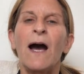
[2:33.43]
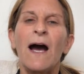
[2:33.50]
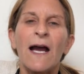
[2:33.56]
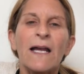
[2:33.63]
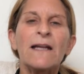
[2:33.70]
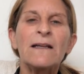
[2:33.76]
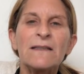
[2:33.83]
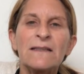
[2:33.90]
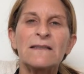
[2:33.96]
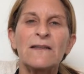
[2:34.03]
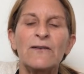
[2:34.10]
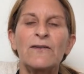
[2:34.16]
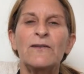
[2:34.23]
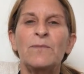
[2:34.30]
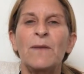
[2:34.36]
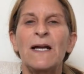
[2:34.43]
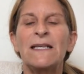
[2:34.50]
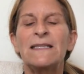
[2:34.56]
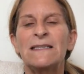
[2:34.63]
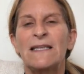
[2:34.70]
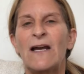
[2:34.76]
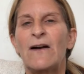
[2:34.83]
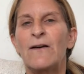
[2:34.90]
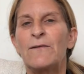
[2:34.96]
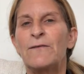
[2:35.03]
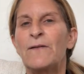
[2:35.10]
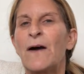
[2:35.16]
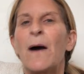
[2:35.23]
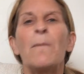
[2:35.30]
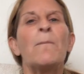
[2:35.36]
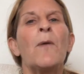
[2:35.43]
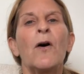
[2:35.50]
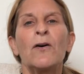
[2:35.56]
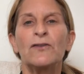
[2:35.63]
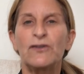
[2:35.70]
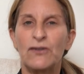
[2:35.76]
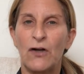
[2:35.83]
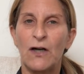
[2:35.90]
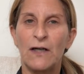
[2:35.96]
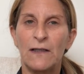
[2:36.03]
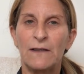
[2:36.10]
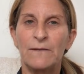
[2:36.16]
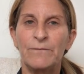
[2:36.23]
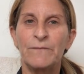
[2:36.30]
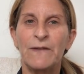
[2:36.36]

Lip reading: I considered myself a mall shark.